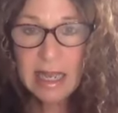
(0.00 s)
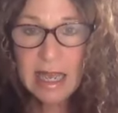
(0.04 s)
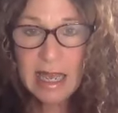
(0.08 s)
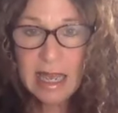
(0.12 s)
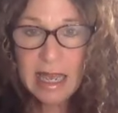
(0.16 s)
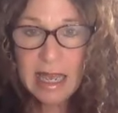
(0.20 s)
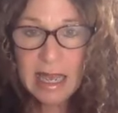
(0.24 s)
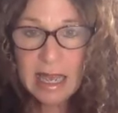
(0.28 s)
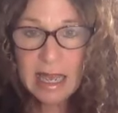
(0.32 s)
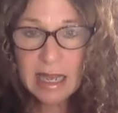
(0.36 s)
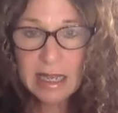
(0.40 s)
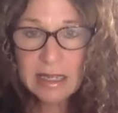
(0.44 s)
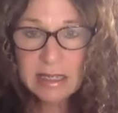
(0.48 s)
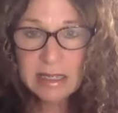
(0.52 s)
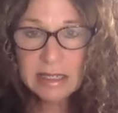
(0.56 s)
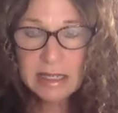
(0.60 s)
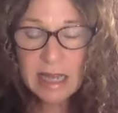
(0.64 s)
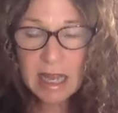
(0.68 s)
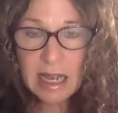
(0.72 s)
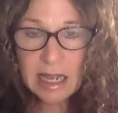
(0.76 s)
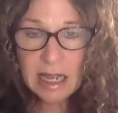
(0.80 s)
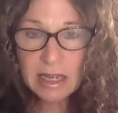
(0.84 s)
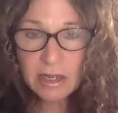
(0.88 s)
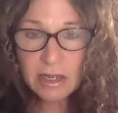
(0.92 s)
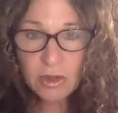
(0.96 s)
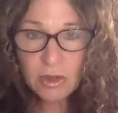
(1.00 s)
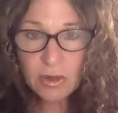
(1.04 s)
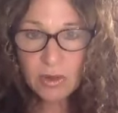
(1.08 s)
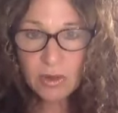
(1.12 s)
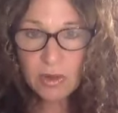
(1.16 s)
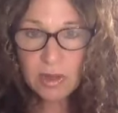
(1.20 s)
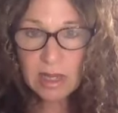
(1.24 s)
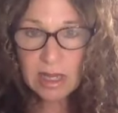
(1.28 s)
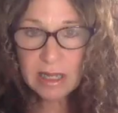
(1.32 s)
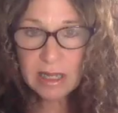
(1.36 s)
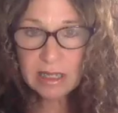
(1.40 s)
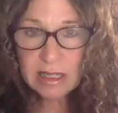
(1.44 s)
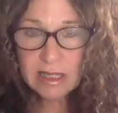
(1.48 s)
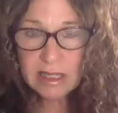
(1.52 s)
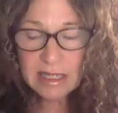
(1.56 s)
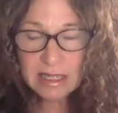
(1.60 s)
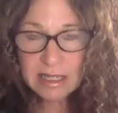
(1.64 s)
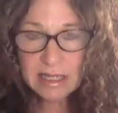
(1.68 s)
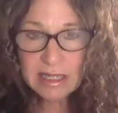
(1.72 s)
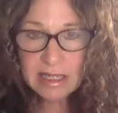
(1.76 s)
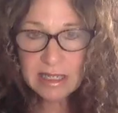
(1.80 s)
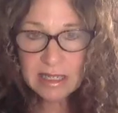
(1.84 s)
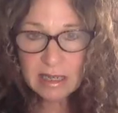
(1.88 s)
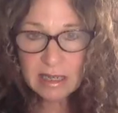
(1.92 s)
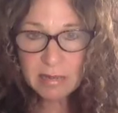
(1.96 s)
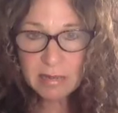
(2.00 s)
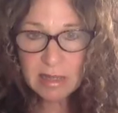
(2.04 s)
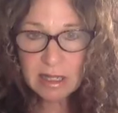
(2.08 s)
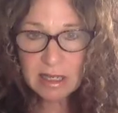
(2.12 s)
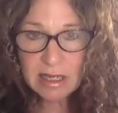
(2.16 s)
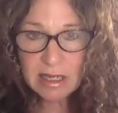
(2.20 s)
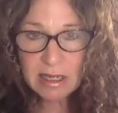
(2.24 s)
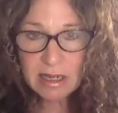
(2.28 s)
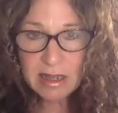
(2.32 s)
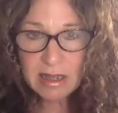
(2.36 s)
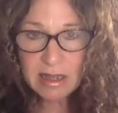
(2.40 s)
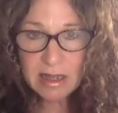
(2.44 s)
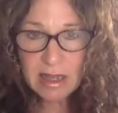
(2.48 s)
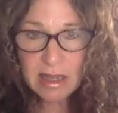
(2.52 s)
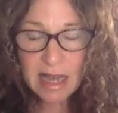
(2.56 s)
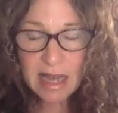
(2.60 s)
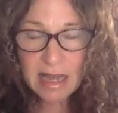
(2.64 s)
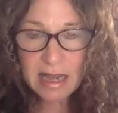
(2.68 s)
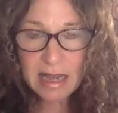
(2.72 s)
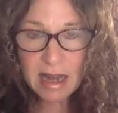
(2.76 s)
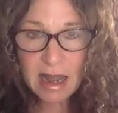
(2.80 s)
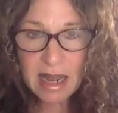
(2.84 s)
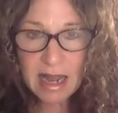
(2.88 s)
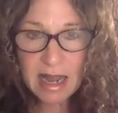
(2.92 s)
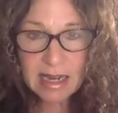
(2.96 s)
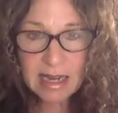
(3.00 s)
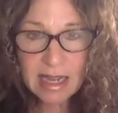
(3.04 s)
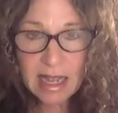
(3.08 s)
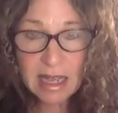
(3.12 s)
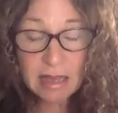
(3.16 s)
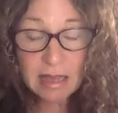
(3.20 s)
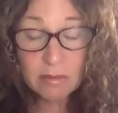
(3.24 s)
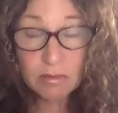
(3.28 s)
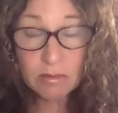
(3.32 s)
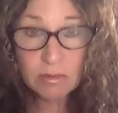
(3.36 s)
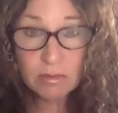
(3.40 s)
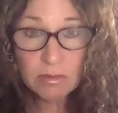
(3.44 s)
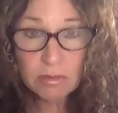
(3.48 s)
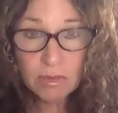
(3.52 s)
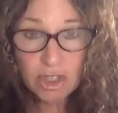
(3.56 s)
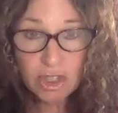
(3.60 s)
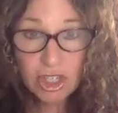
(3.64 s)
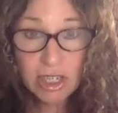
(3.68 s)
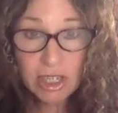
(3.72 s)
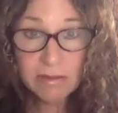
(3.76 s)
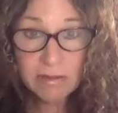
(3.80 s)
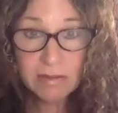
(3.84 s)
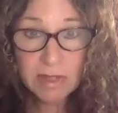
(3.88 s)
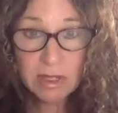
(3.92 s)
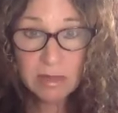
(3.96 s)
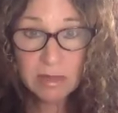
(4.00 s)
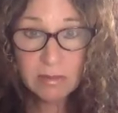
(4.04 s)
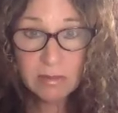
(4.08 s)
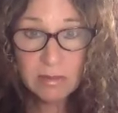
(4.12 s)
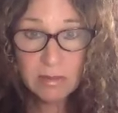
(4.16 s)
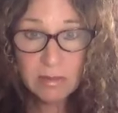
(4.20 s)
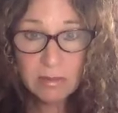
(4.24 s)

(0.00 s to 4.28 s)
And I knew that this is something that I can shift,